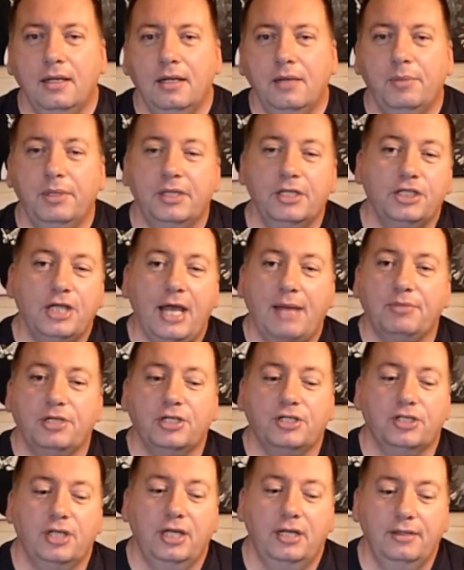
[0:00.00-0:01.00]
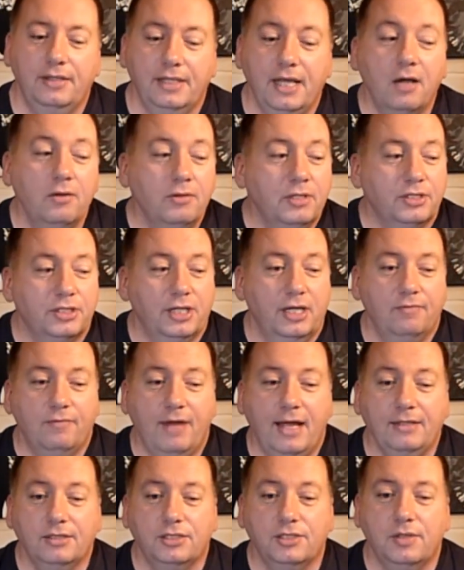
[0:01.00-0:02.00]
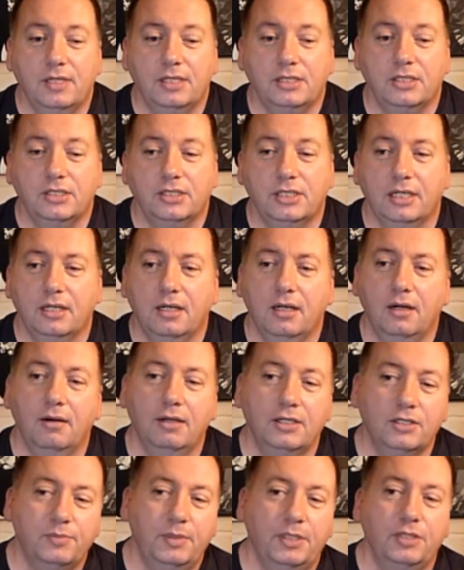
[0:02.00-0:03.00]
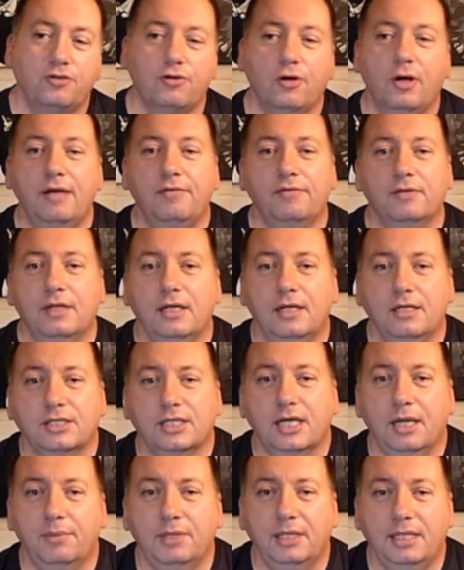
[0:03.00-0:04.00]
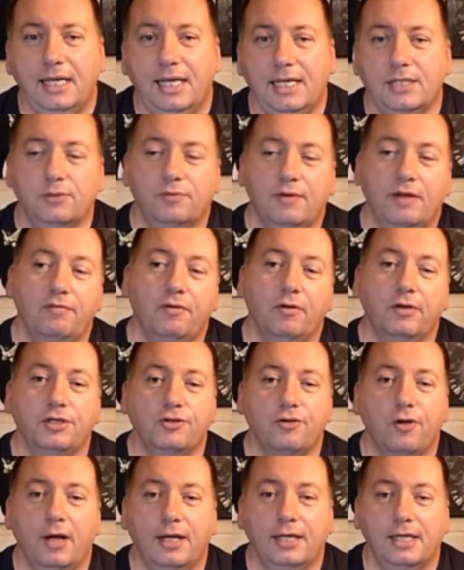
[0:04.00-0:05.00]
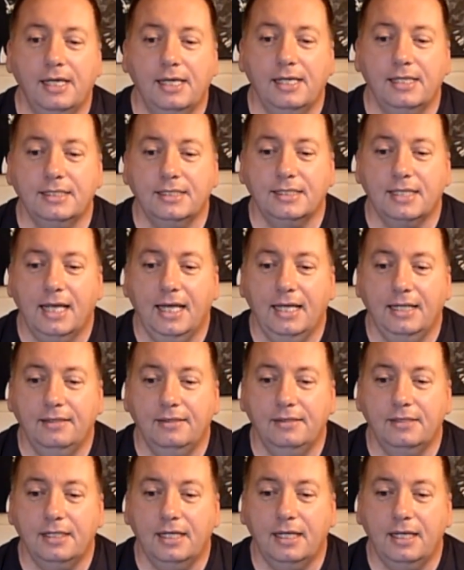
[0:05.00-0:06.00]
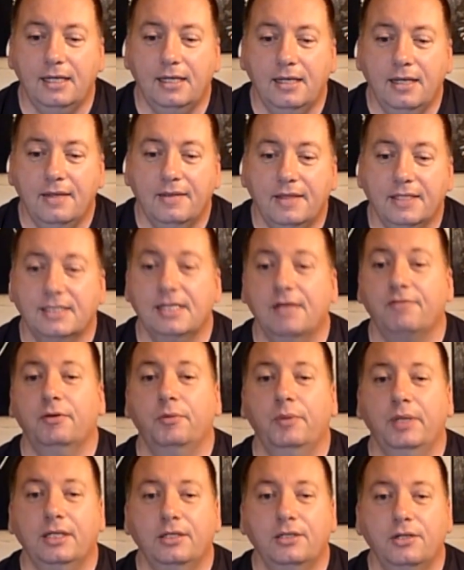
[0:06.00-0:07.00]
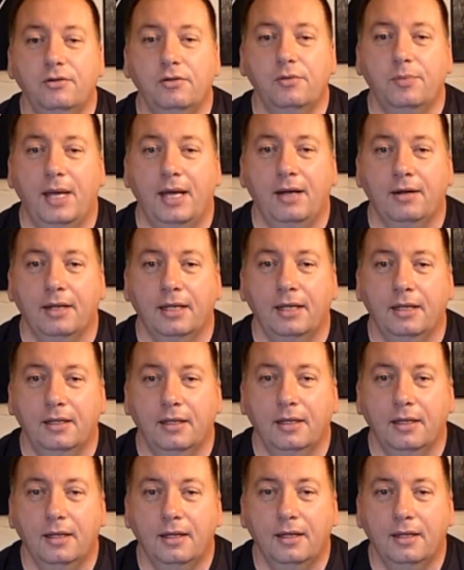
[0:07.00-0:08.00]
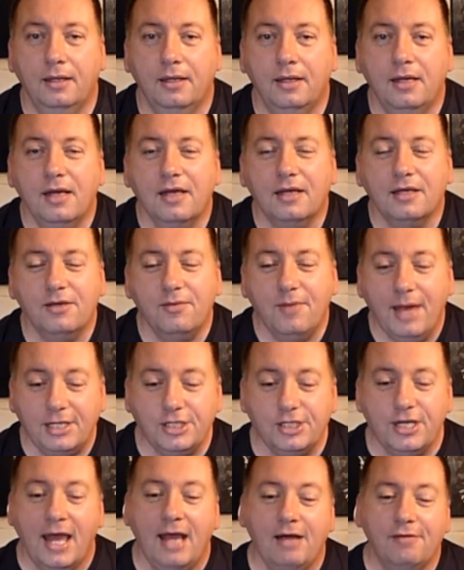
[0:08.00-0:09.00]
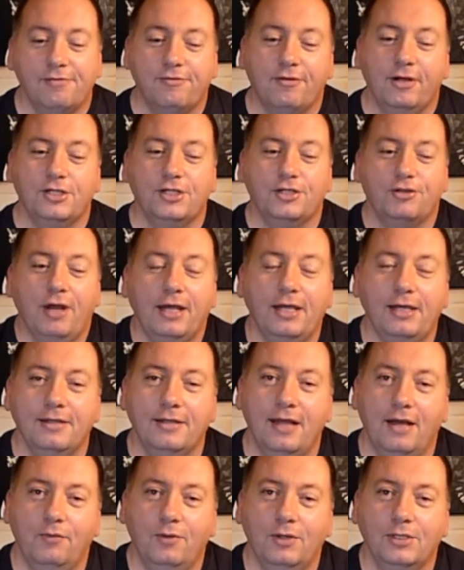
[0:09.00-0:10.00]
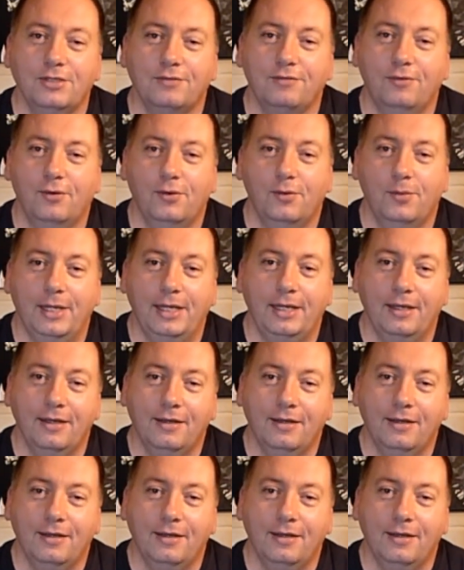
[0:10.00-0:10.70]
But the owner turned round to us and said, oh, it's been dry for the last couple of years. We've had very dry years, and there's nothing we can do about it. Can you imagine how frustrating that was for me?